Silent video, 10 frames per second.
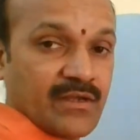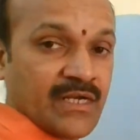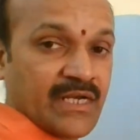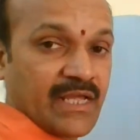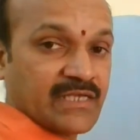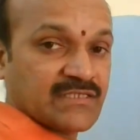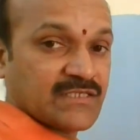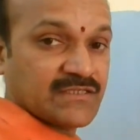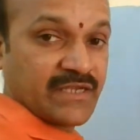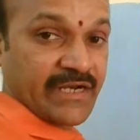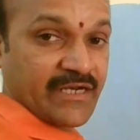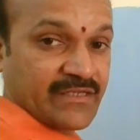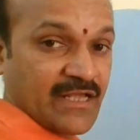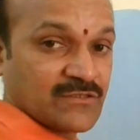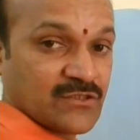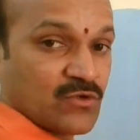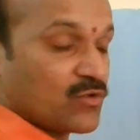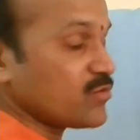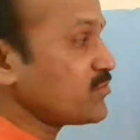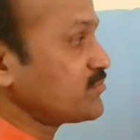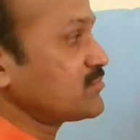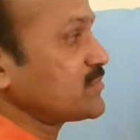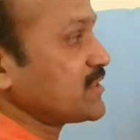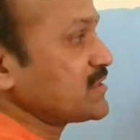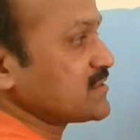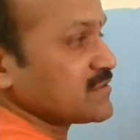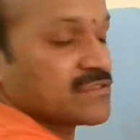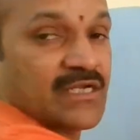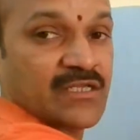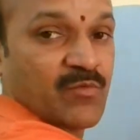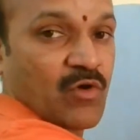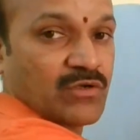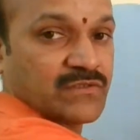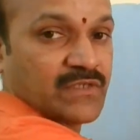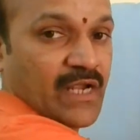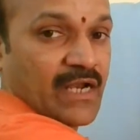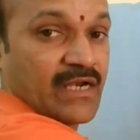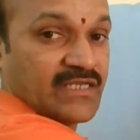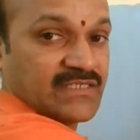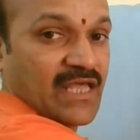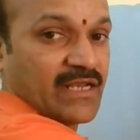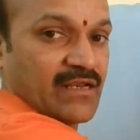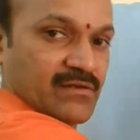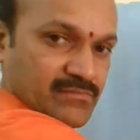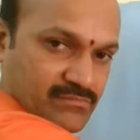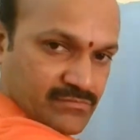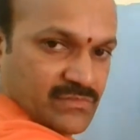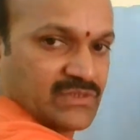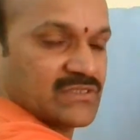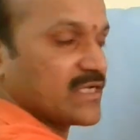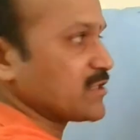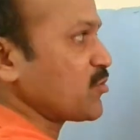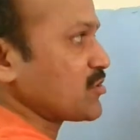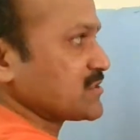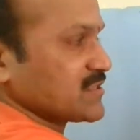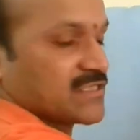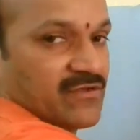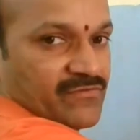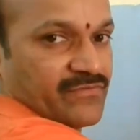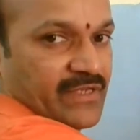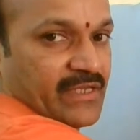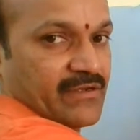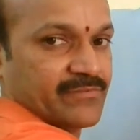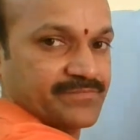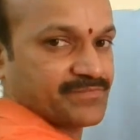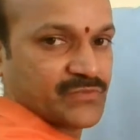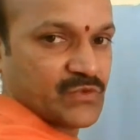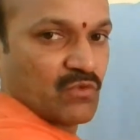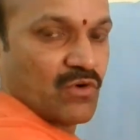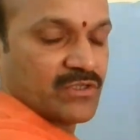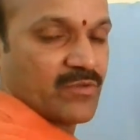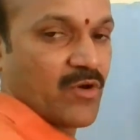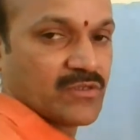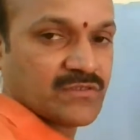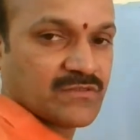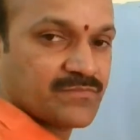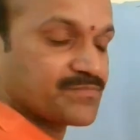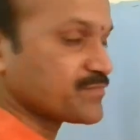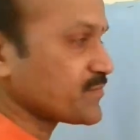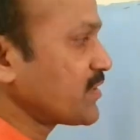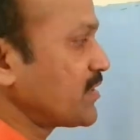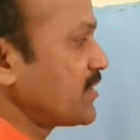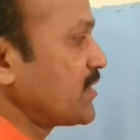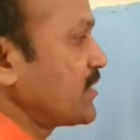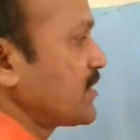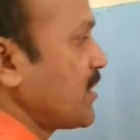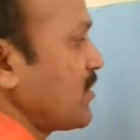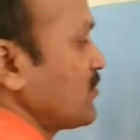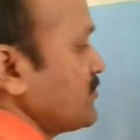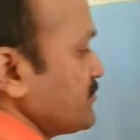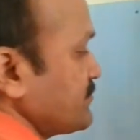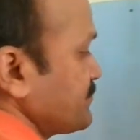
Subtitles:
at x is greater than 0, that is inside the box, and less than L, inside the box itself, here, throughout the box. Now,